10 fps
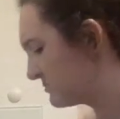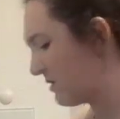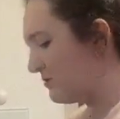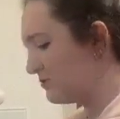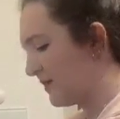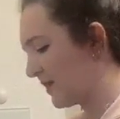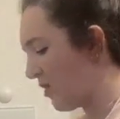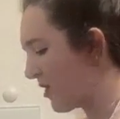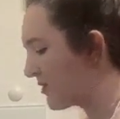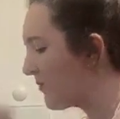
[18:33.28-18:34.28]
Oh my
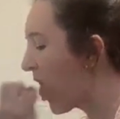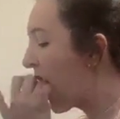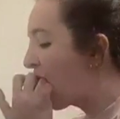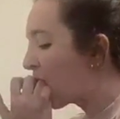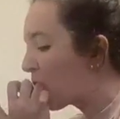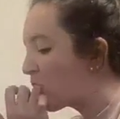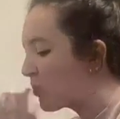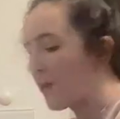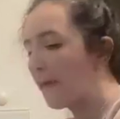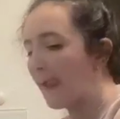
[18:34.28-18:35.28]
god.
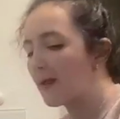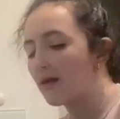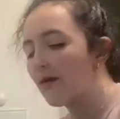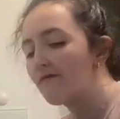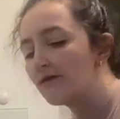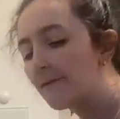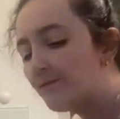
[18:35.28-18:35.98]
I love it.